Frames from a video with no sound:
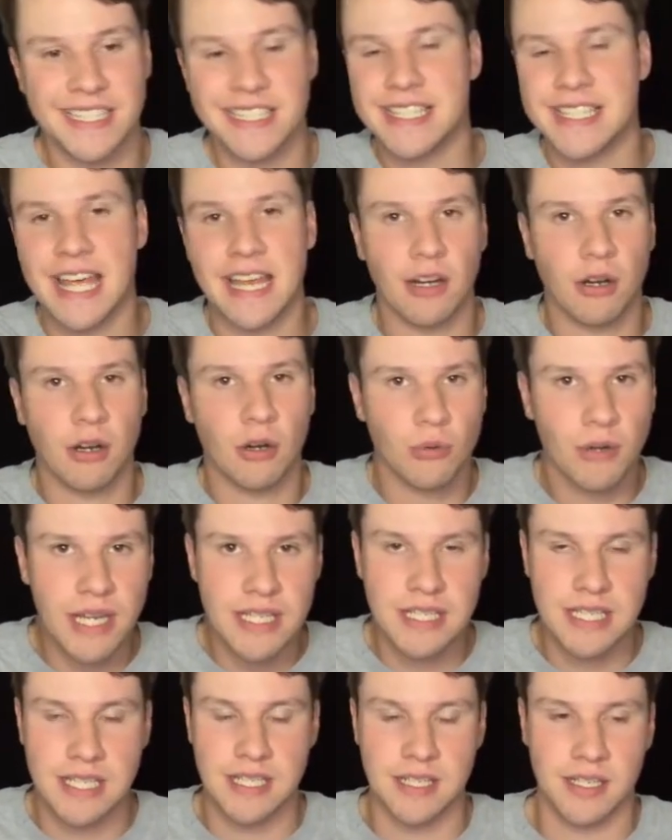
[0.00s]
He just had a
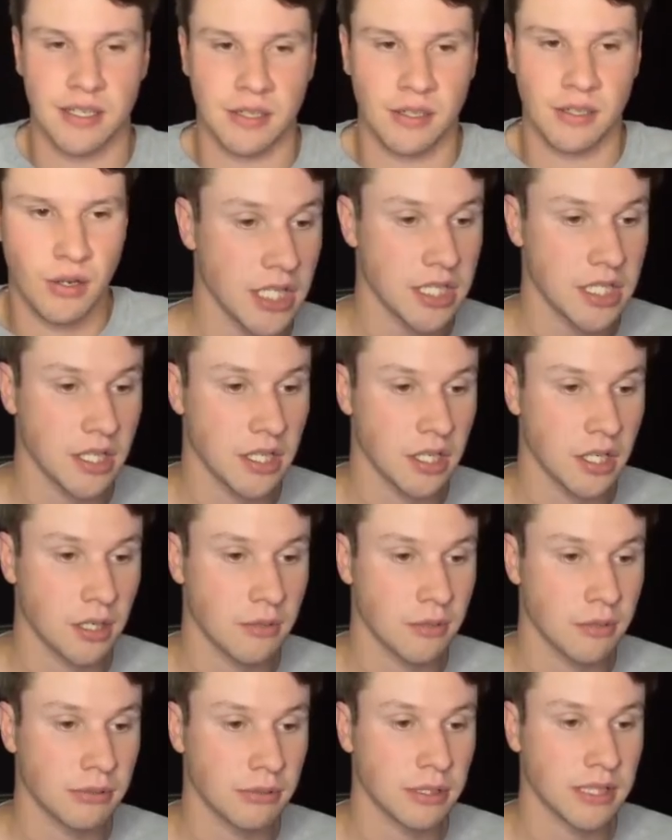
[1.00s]
crazy year. Justin
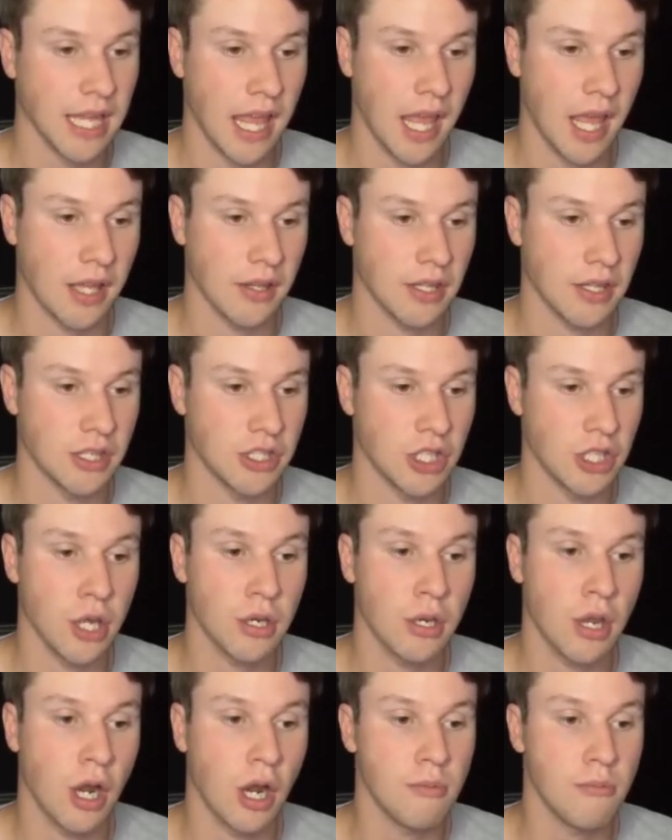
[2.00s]
Herbert and the
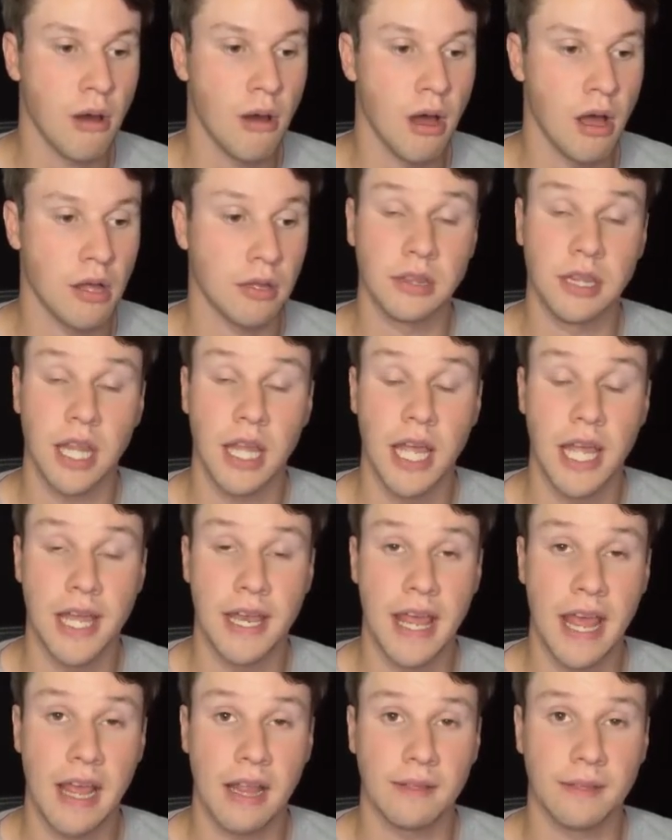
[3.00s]
John
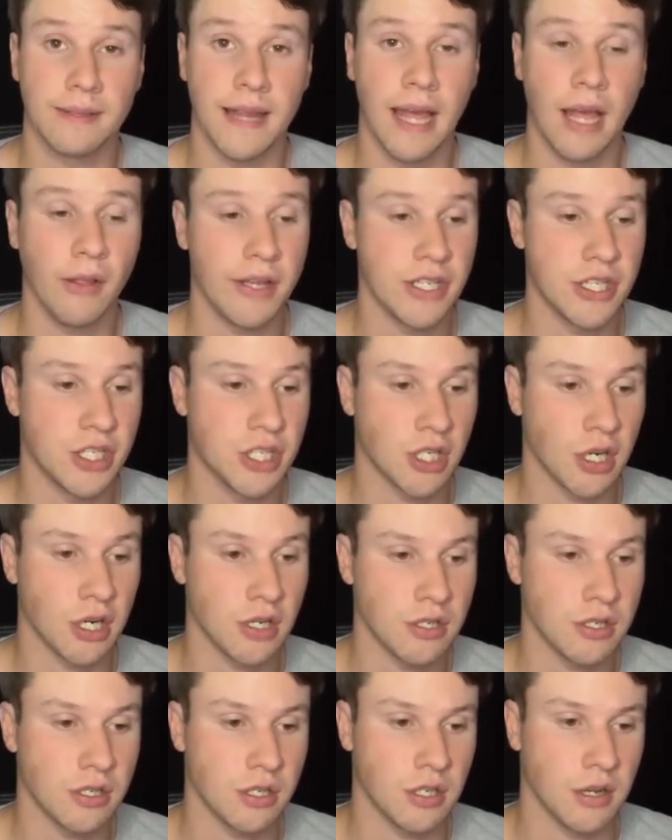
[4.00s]
Harbaugh-led LA
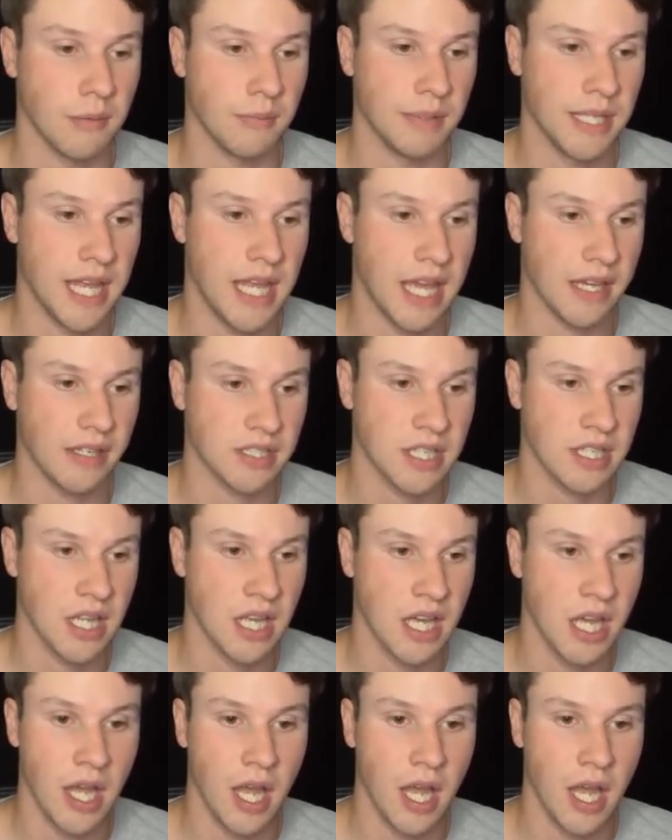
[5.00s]
Chargers are up next.